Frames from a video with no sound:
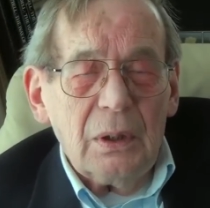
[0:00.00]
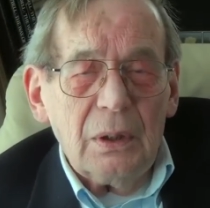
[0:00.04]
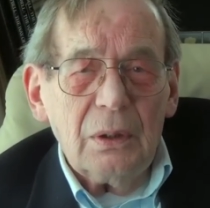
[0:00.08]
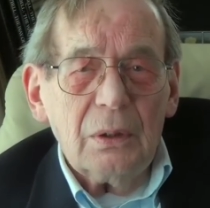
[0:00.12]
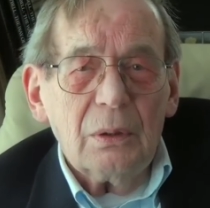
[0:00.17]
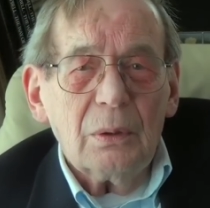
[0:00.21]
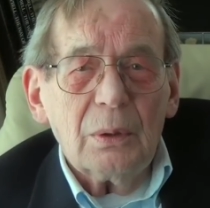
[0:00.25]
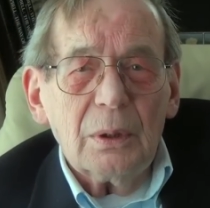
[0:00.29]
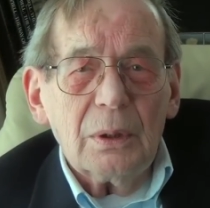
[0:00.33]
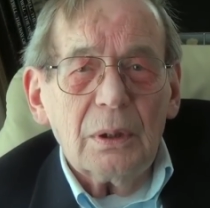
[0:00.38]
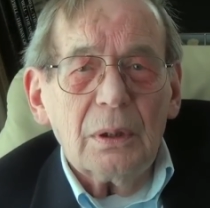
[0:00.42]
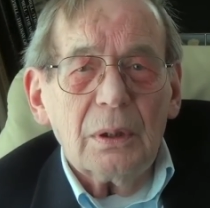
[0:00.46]

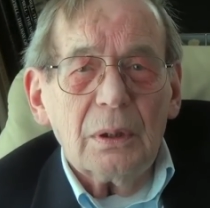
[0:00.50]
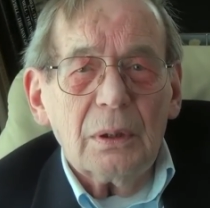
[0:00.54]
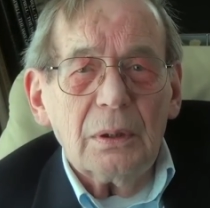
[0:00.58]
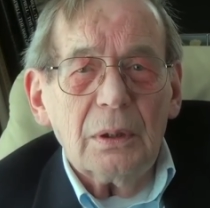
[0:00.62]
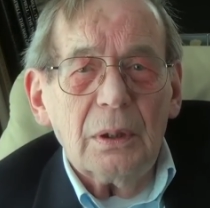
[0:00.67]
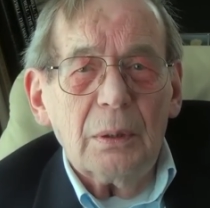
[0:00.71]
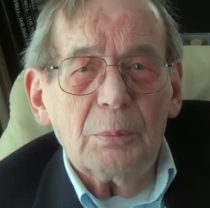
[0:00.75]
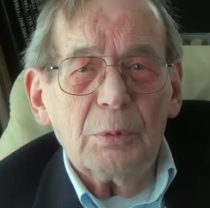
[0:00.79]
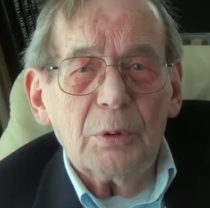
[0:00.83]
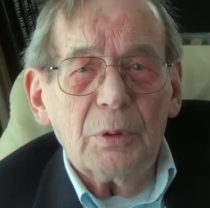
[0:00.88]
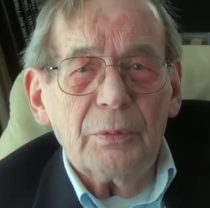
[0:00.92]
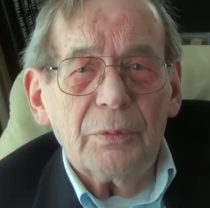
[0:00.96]
a
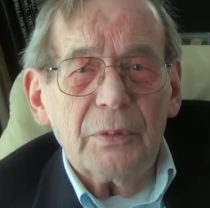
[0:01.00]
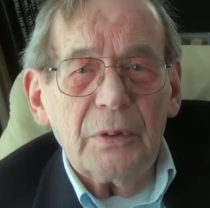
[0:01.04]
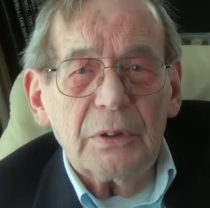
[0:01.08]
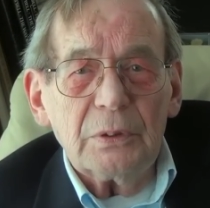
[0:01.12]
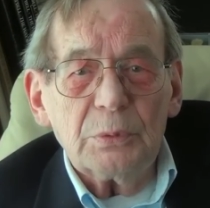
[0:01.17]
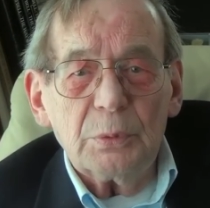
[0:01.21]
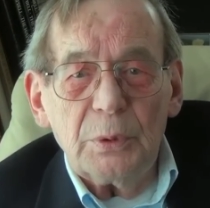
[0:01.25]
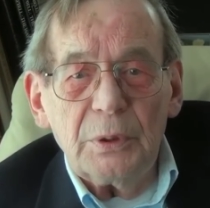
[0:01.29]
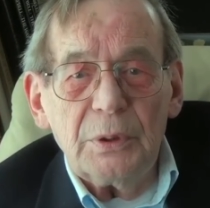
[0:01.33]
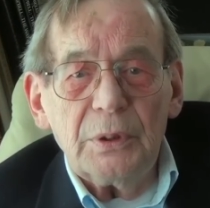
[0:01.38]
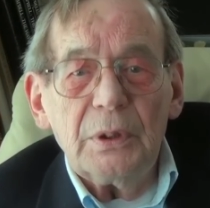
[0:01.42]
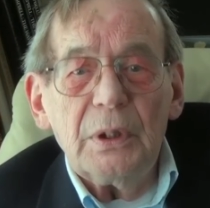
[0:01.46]
number of
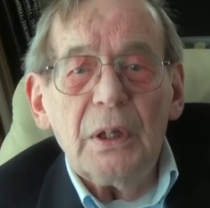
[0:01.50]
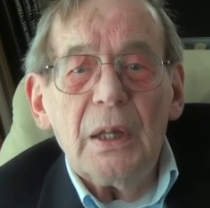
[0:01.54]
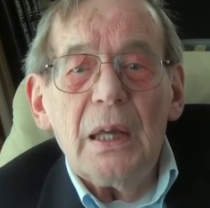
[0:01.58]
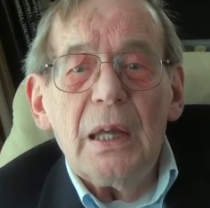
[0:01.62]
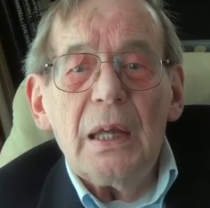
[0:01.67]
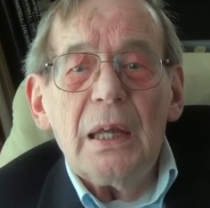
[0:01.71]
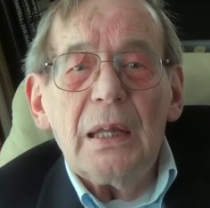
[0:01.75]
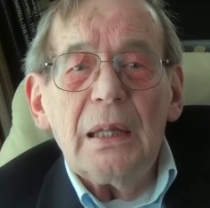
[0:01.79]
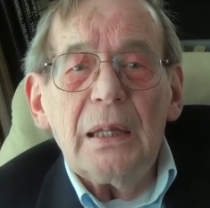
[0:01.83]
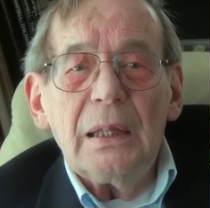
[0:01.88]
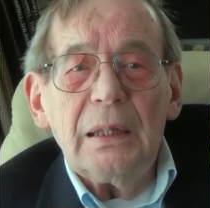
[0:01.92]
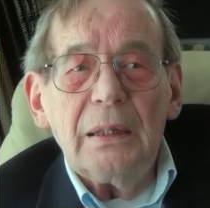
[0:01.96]
things where
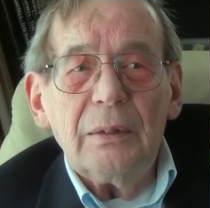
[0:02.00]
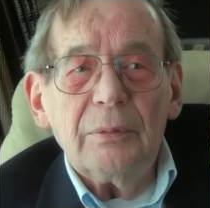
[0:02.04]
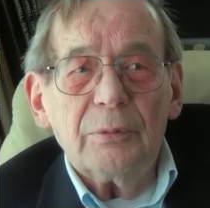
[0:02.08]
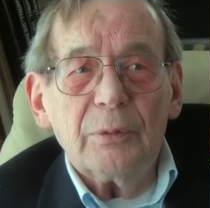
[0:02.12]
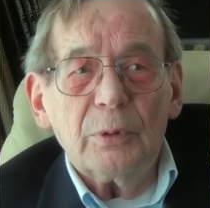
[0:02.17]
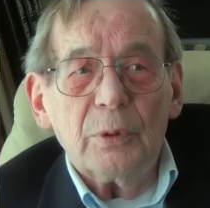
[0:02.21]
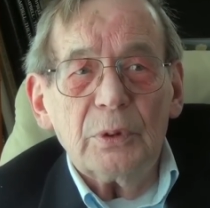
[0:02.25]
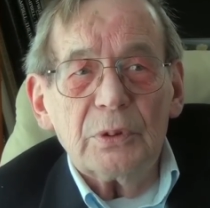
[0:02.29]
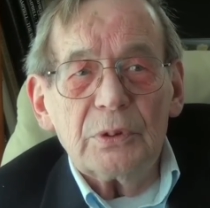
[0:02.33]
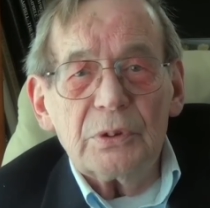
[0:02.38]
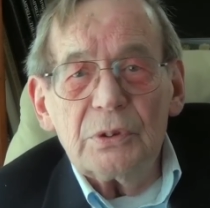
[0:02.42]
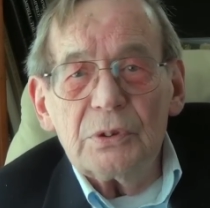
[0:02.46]
he,
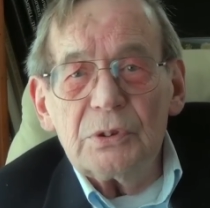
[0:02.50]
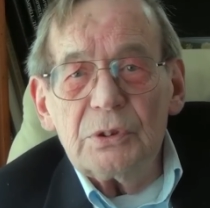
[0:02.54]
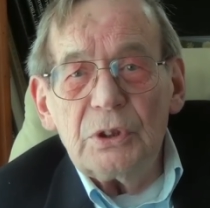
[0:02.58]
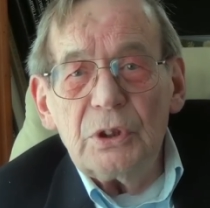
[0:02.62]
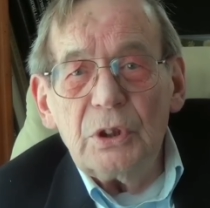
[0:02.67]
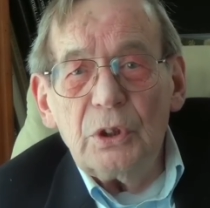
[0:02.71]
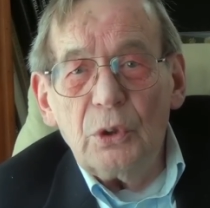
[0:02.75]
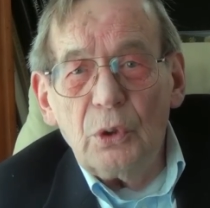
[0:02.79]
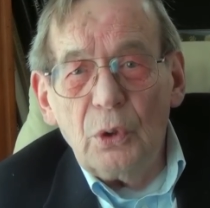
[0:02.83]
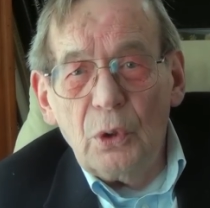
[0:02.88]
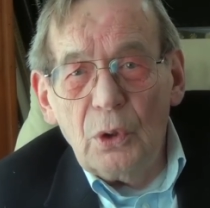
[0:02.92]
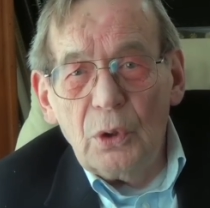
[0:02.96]
for instance,
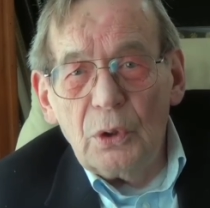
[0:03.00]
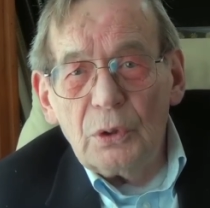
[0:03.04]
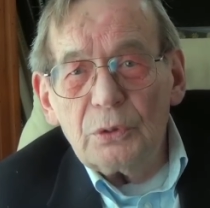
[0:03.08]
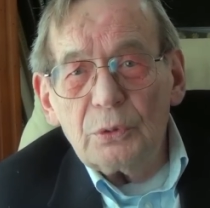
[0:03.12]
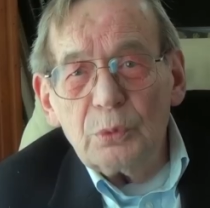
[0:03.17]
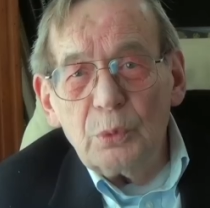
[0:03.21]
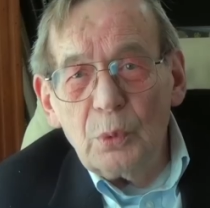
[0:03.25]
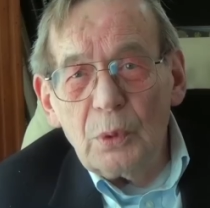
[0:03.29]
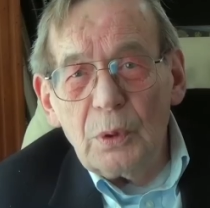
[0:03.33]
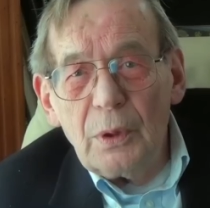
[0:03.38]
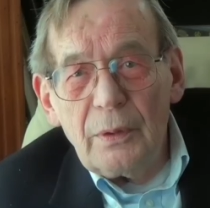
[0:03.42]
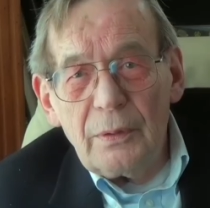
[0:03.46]
he
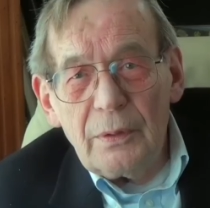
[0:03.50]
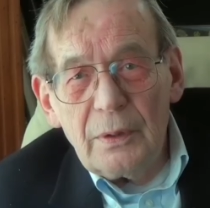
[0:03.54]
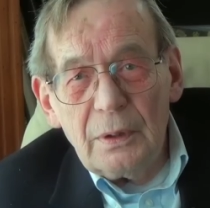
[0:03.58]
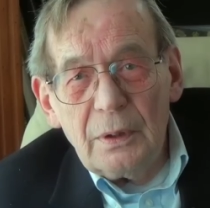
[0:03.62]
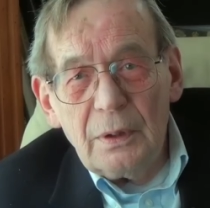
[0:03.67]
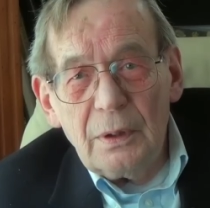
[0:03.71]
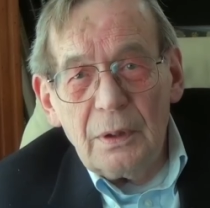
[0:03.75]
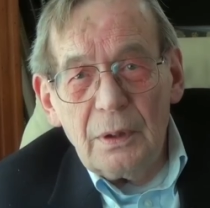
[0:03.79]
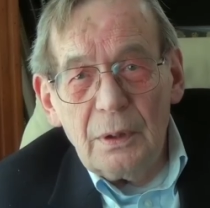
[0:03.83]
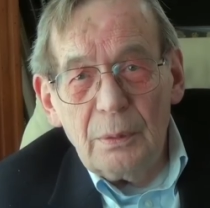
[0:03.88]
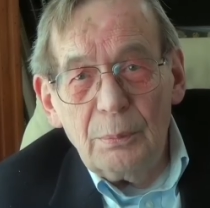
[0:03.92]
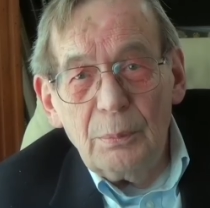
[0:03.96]
calls one of
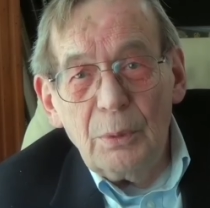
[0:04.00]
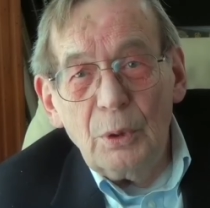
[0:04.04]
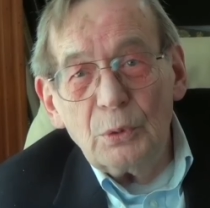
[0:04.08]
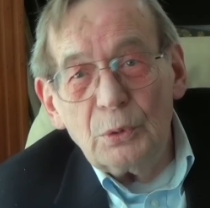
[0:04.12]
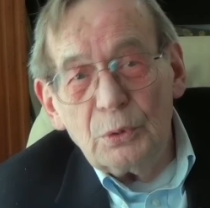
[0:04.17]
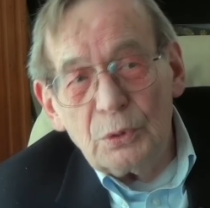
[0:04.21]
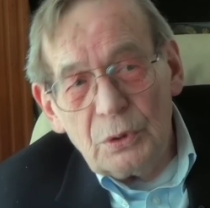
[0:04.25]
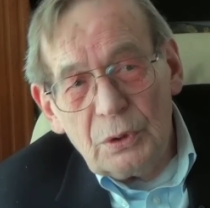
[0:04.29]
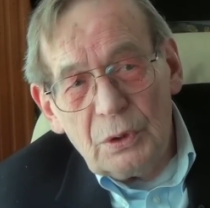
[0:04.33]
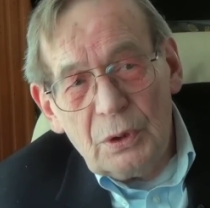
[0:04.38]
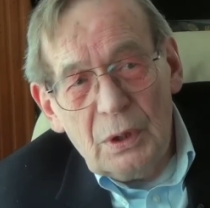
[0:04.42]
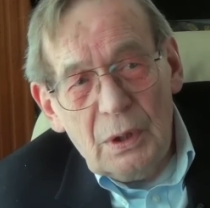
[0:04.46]
the
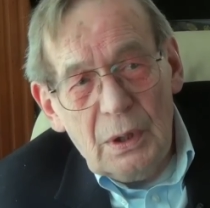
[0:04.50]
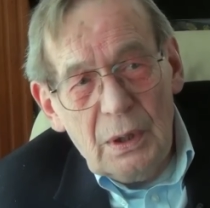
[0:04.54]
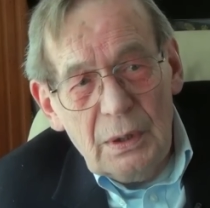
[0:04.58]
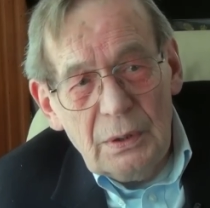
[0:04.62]
most